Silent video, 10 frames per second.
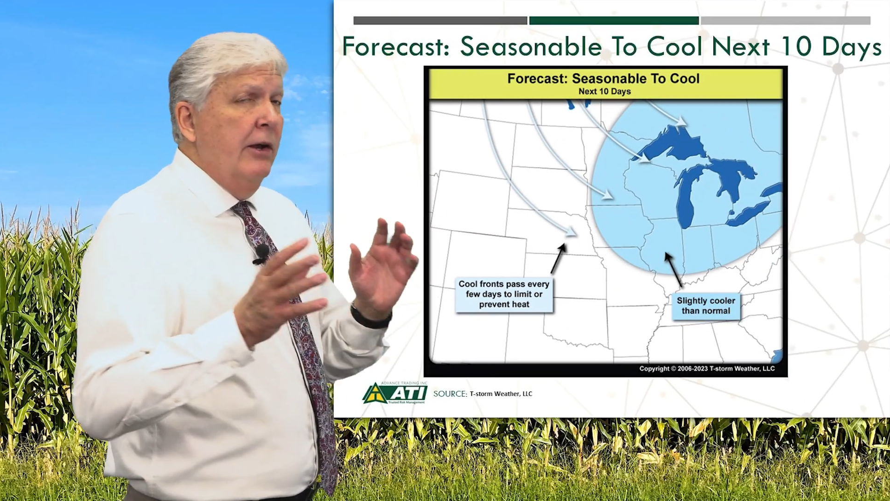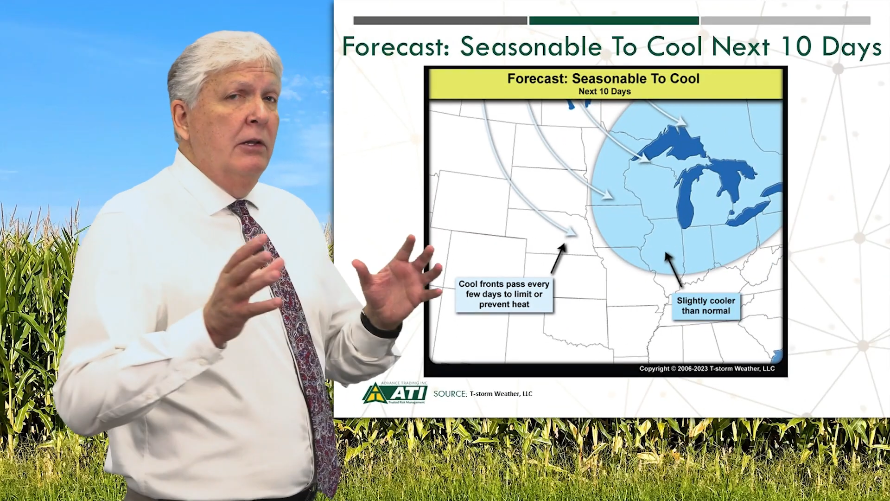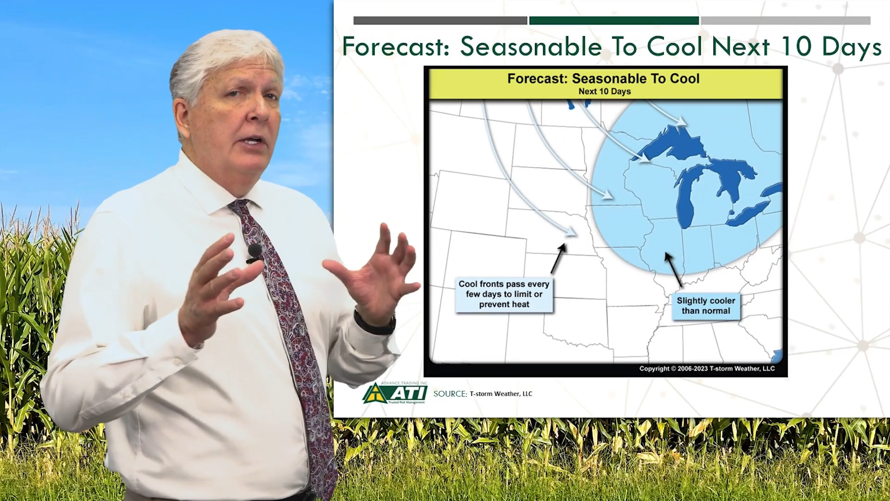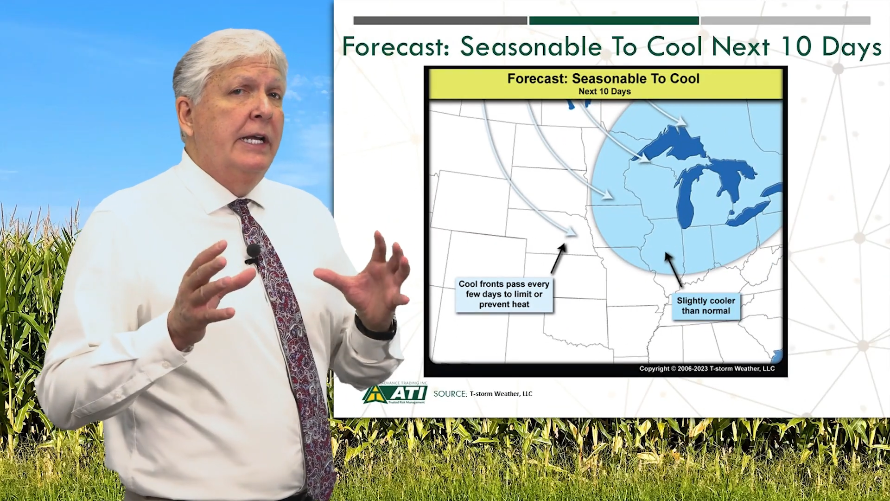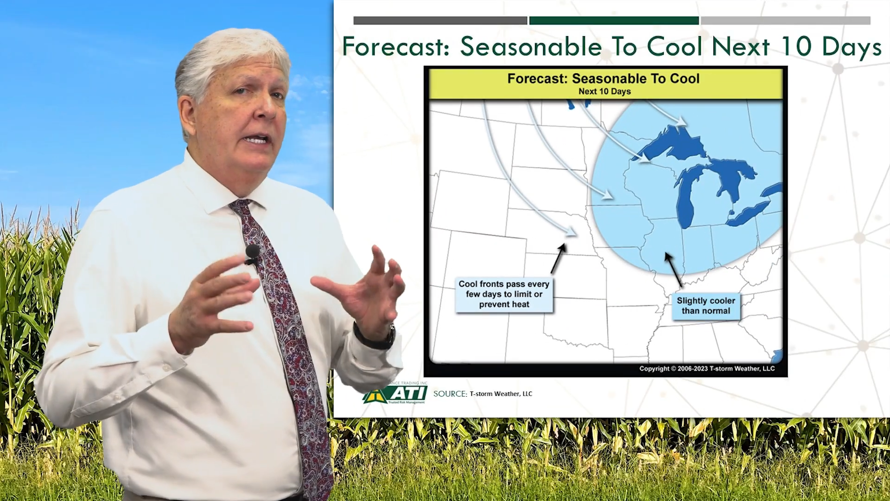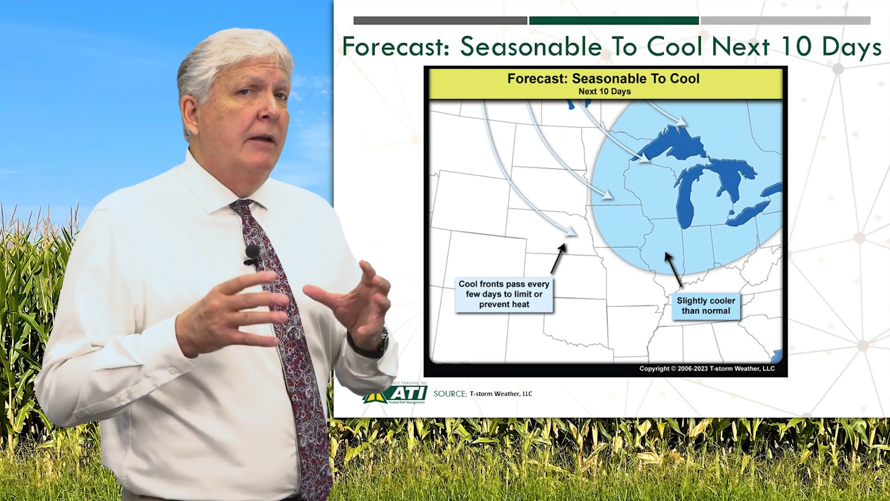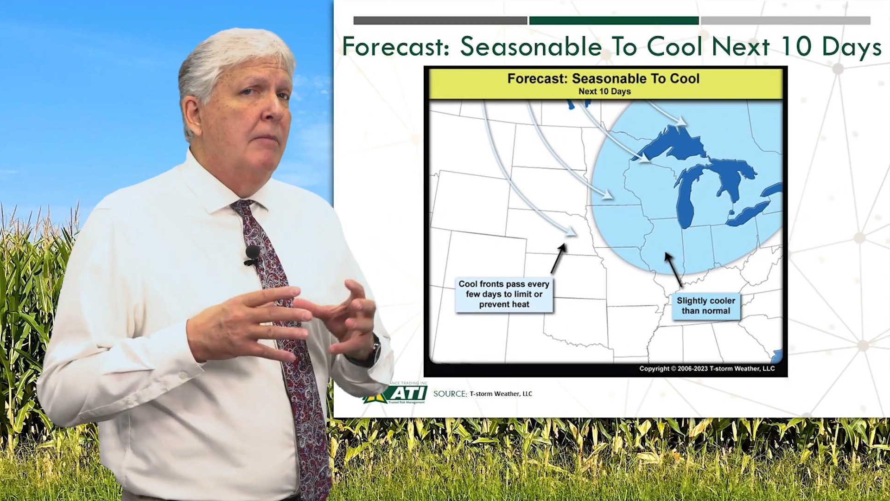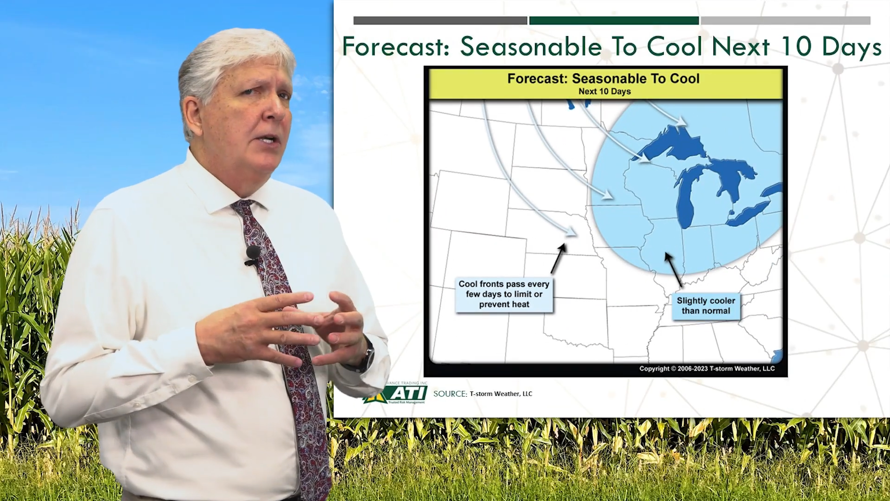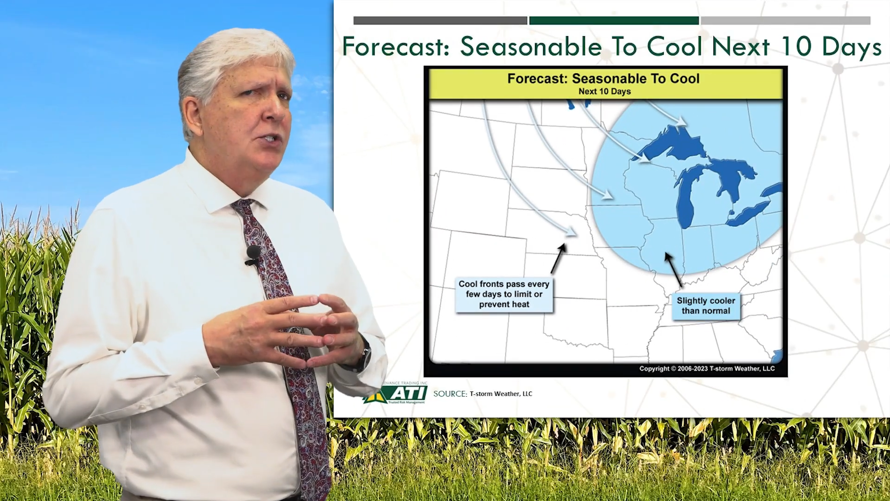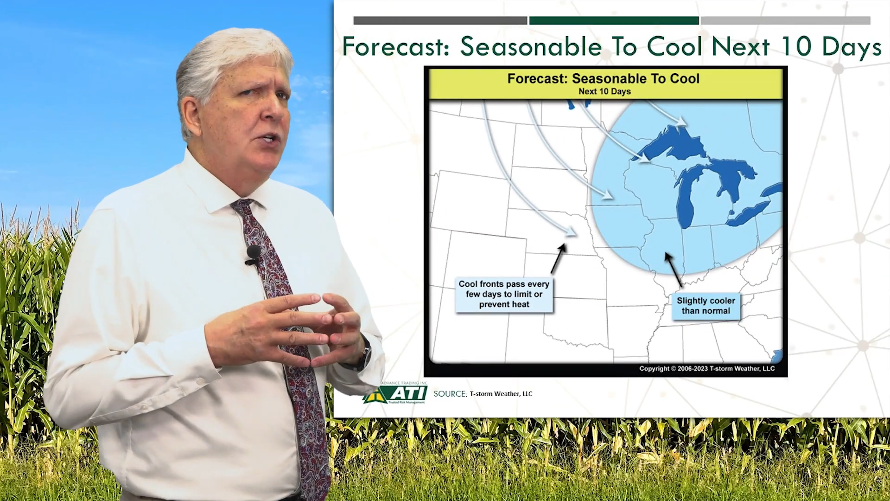here looking at a
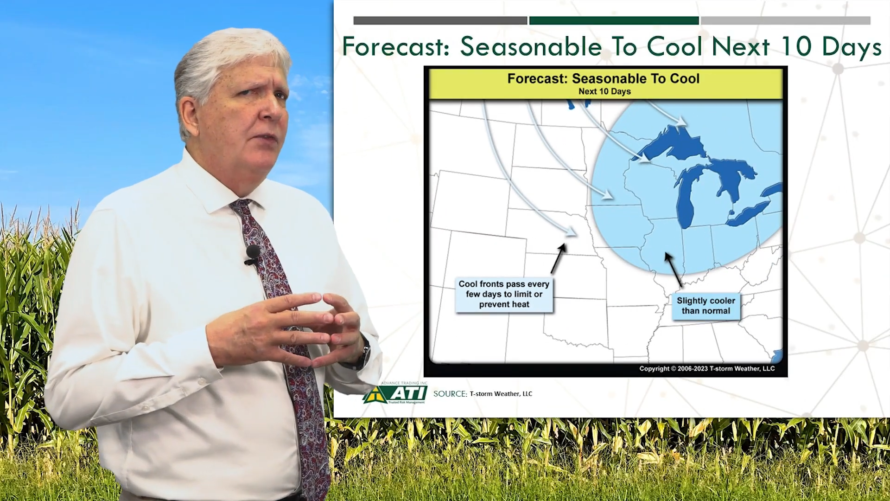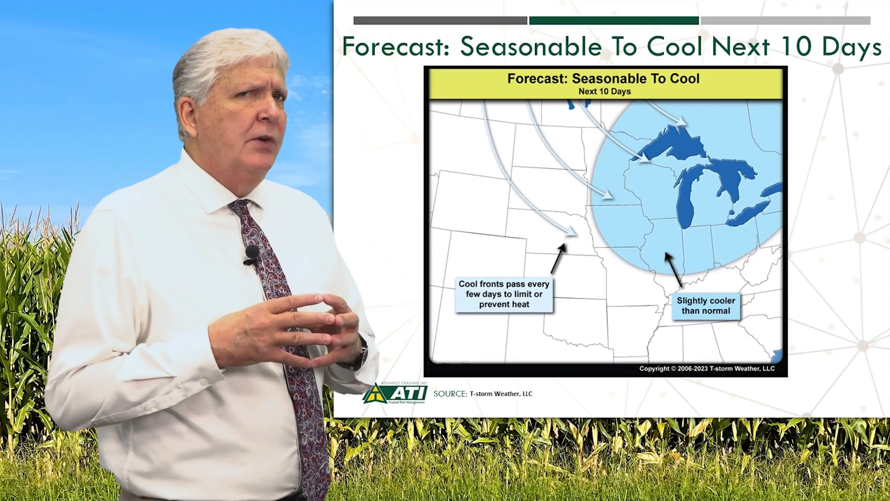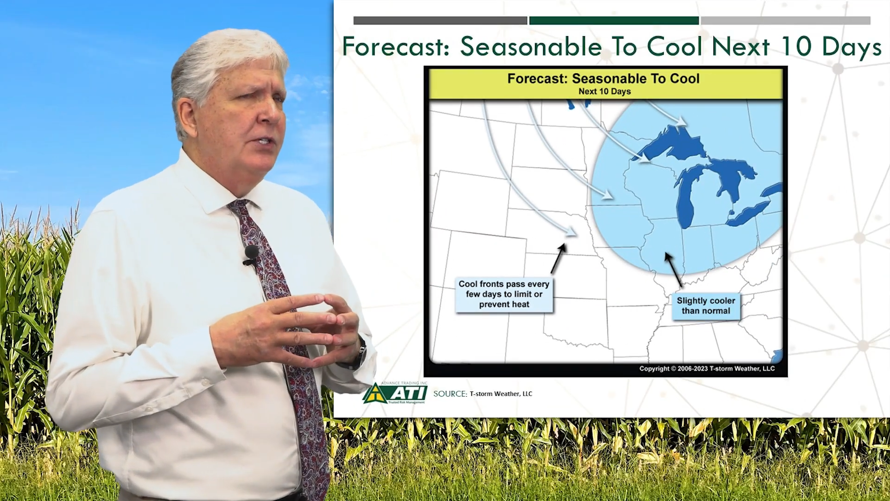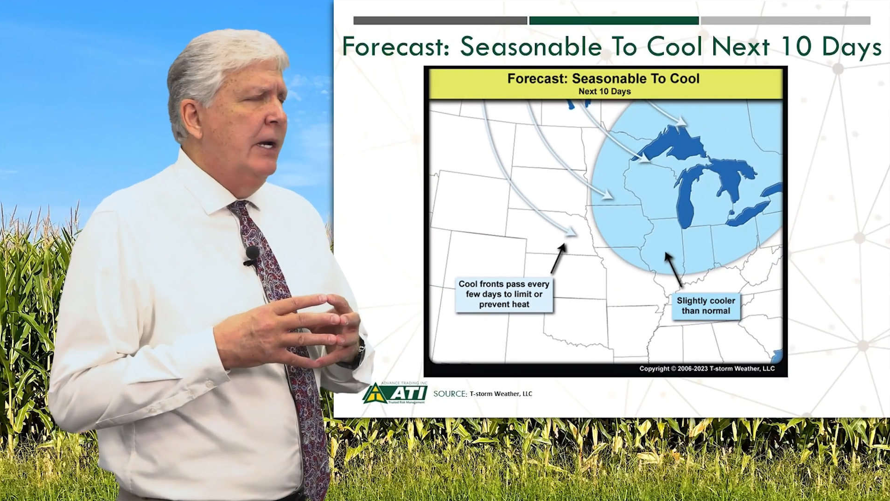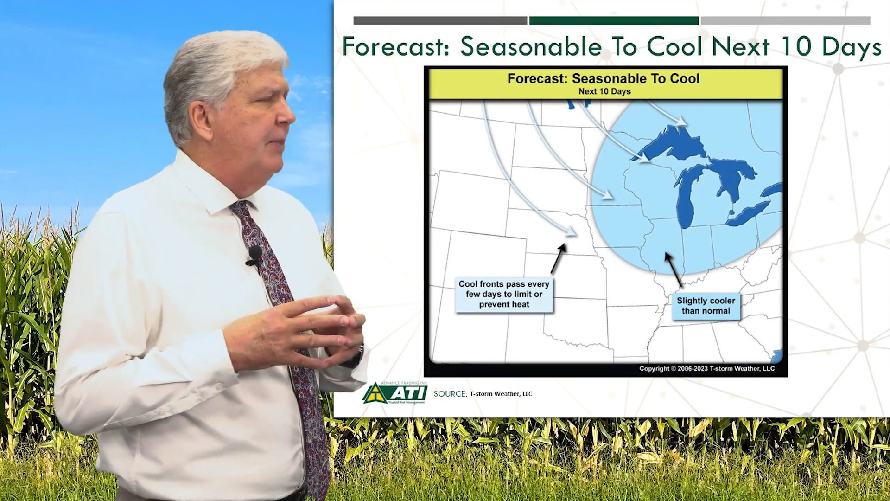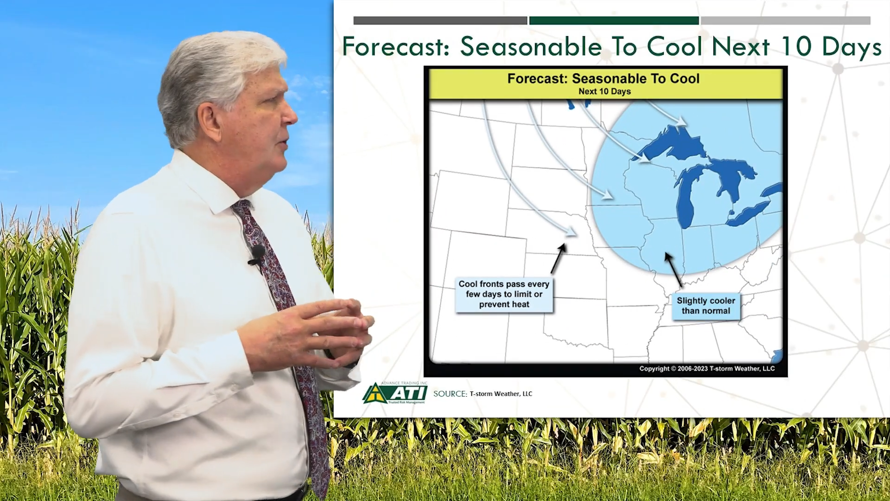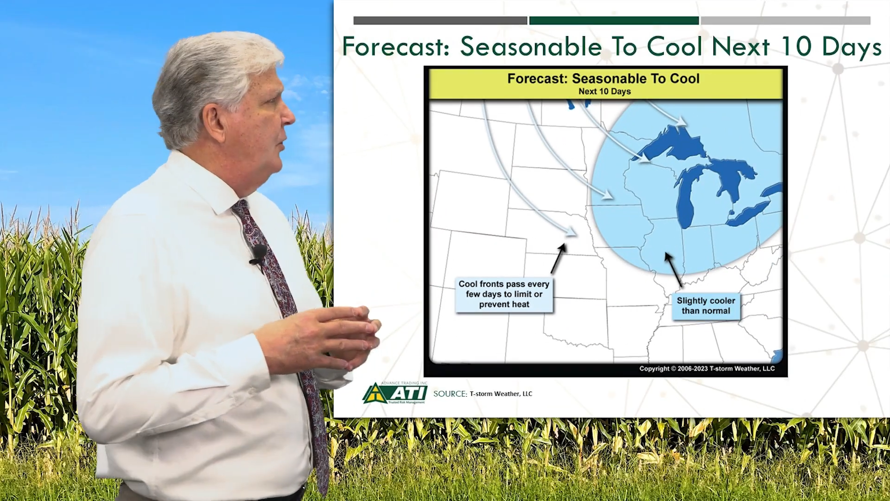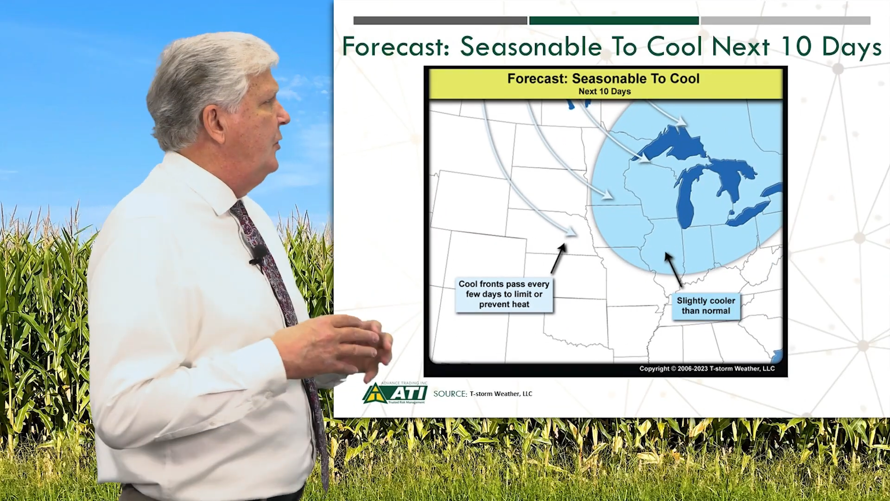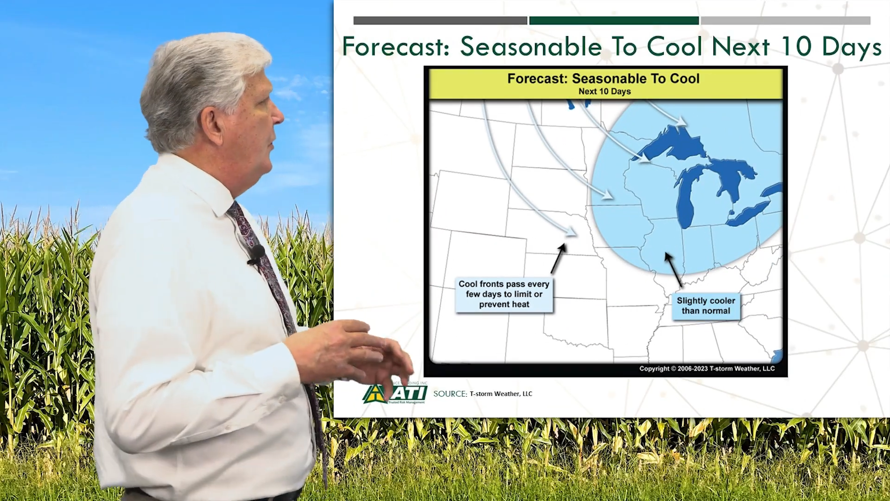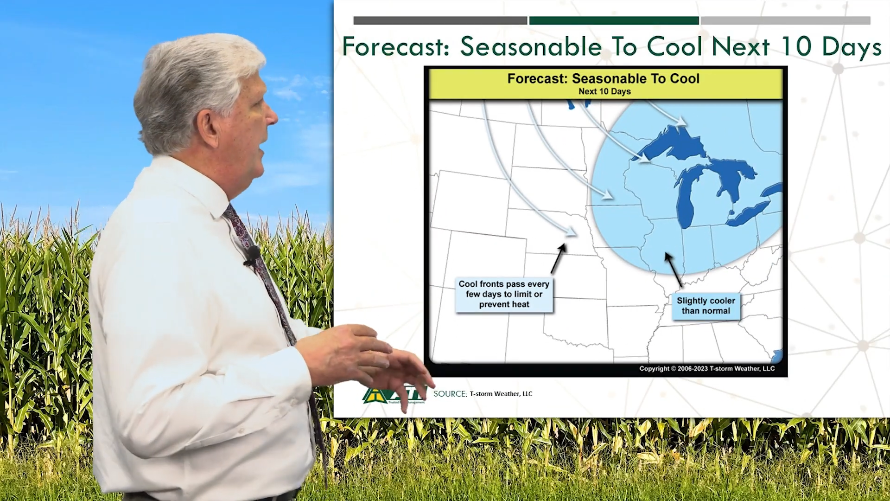much different
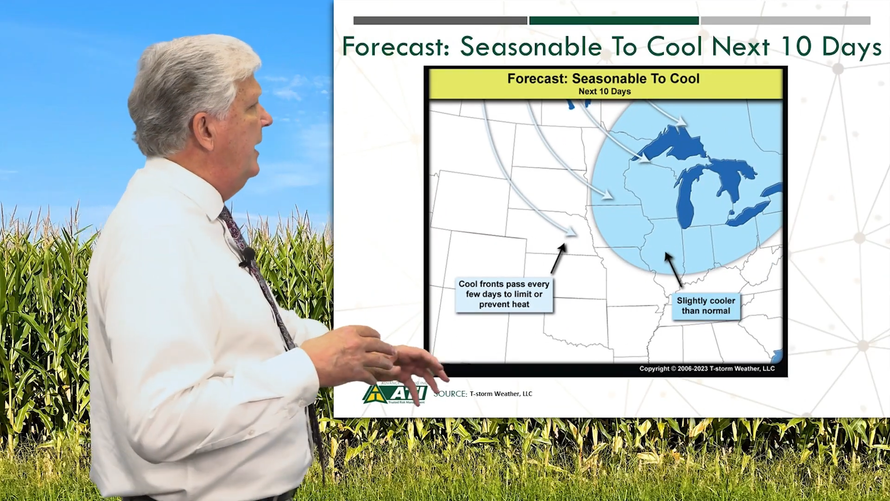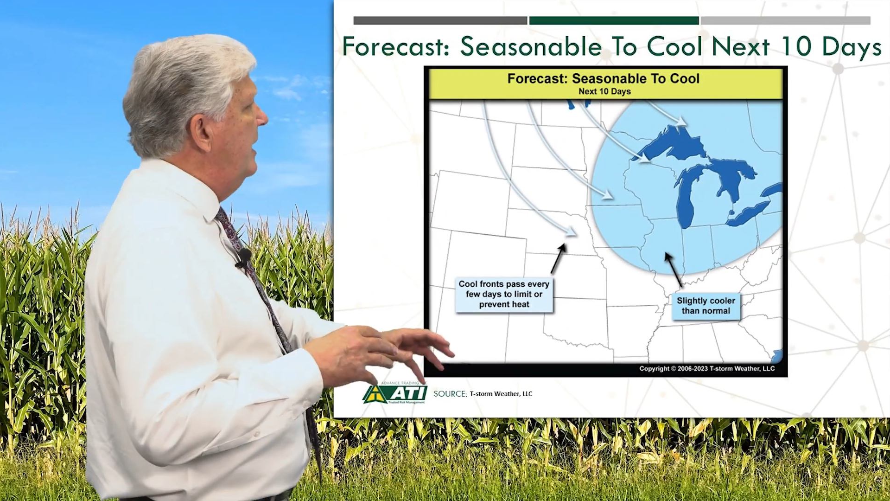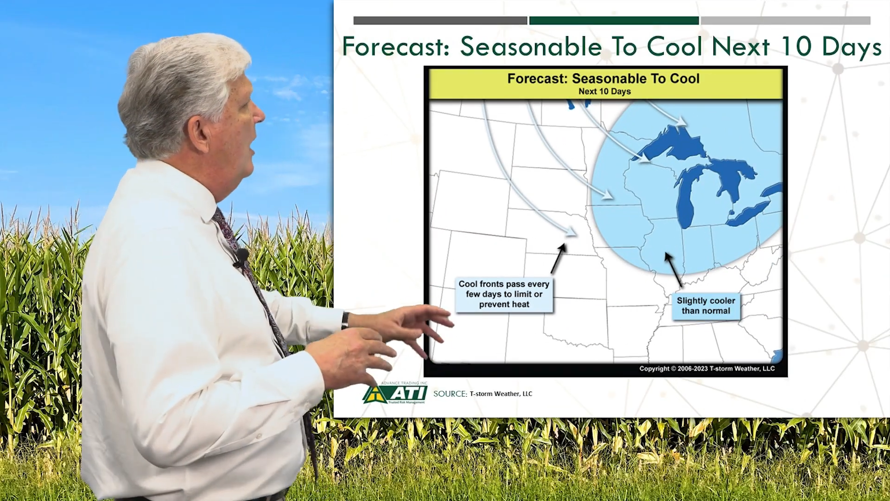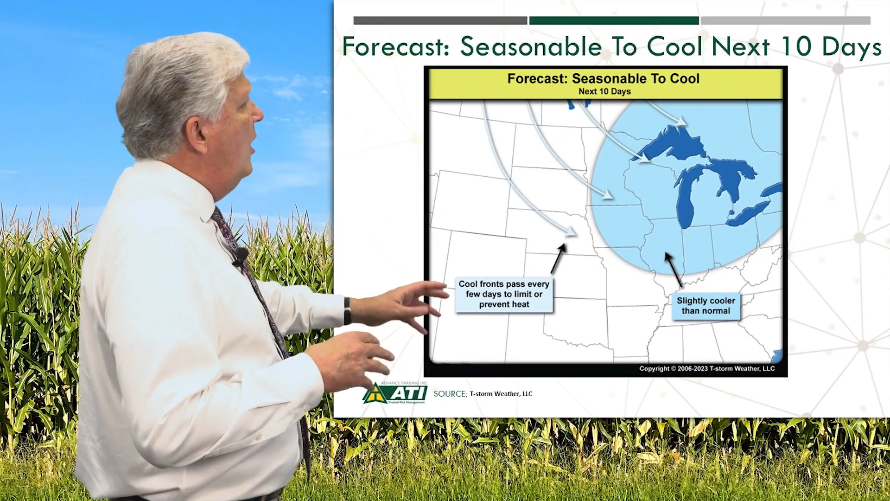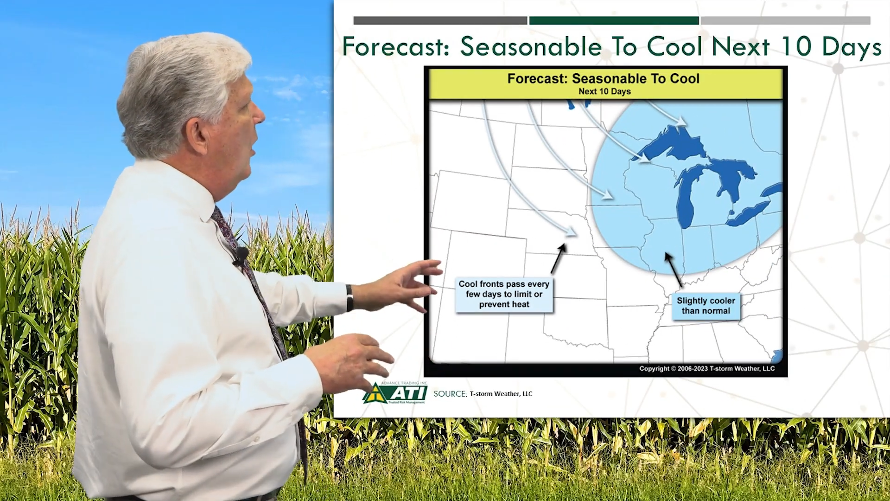temperature trend.